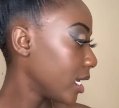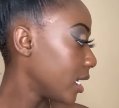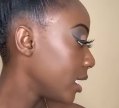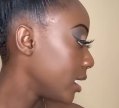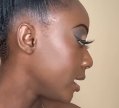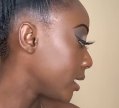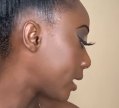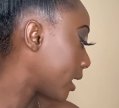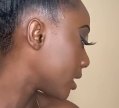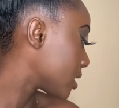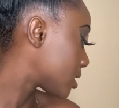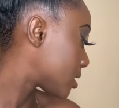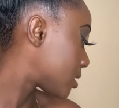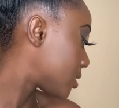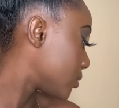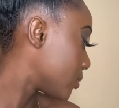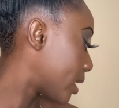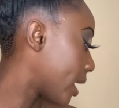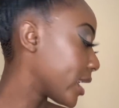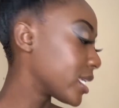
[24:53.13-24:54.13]
In case
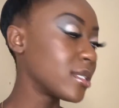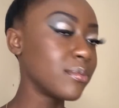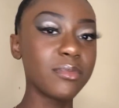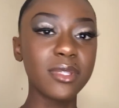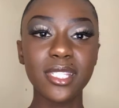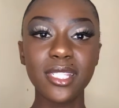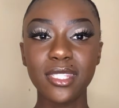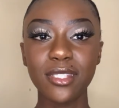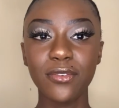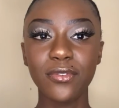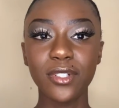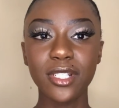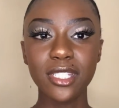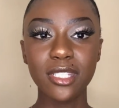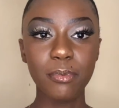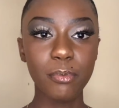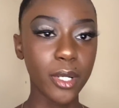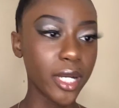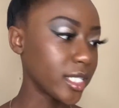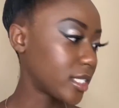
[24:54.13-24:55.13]
you guys missed the first
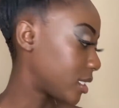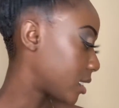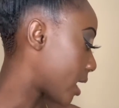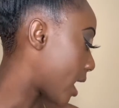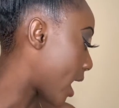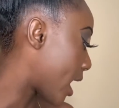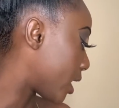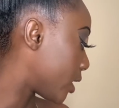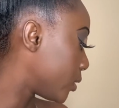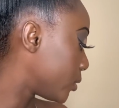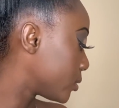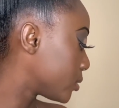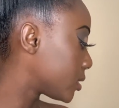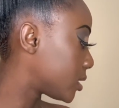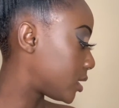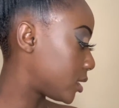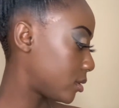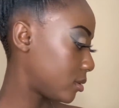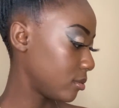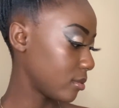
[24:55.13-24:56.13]
part, I used